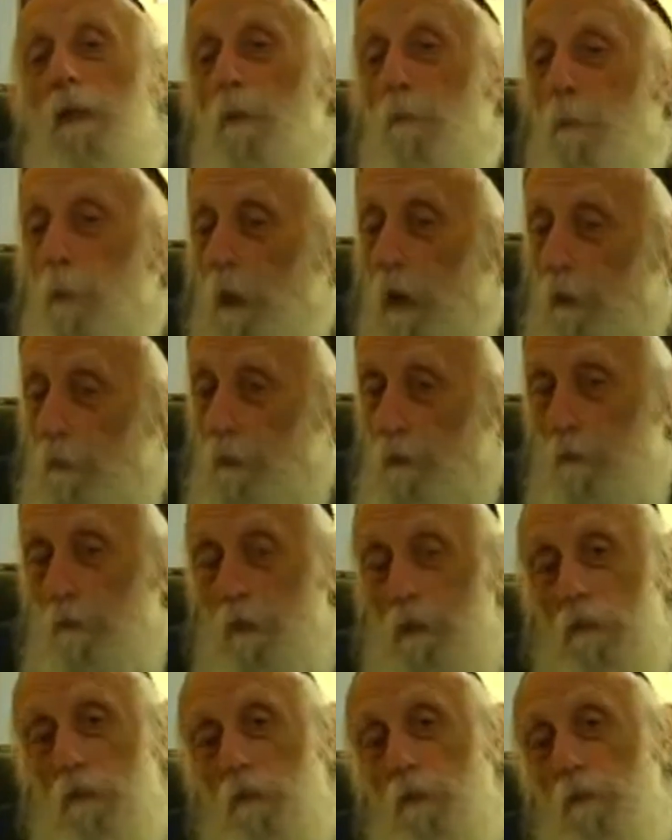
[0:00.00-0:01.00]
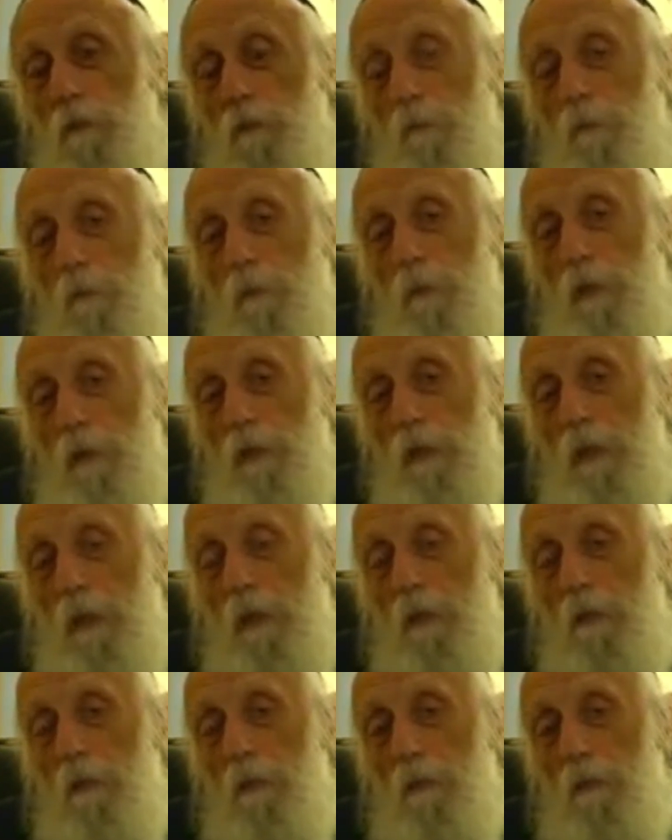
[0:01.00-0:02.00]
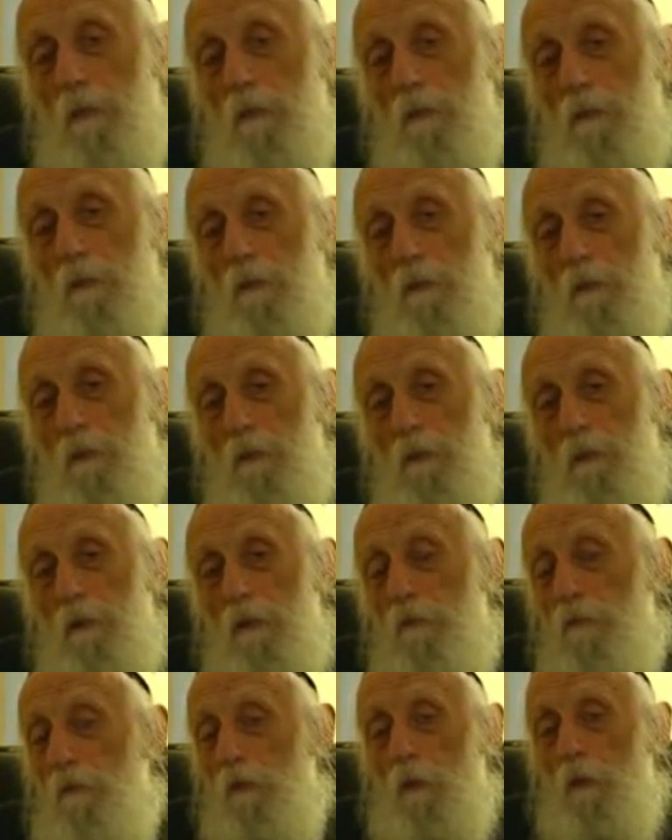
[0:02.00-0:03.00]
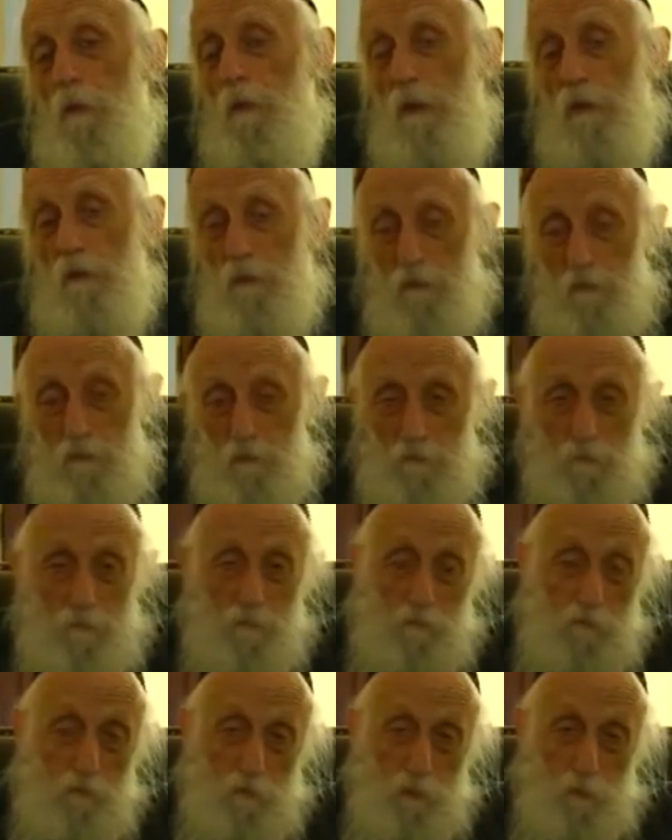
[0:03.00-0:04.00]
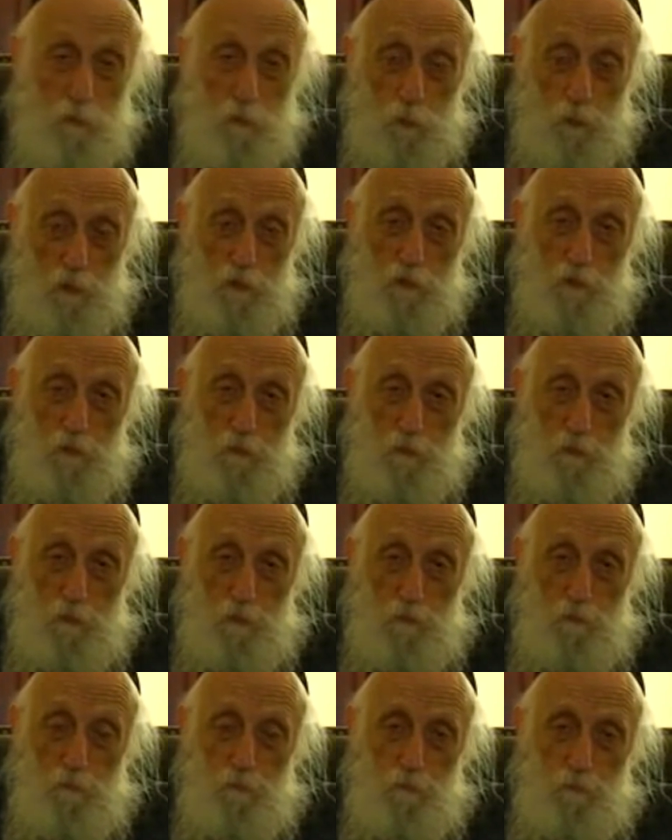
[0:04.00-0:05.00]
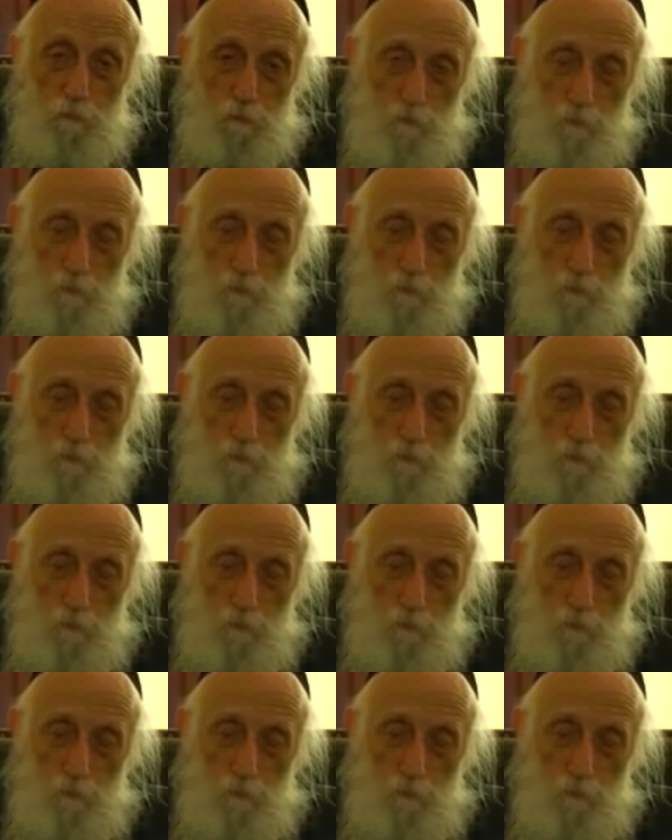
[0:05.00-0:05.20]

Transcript: The problem is that, even though that's very reasonable,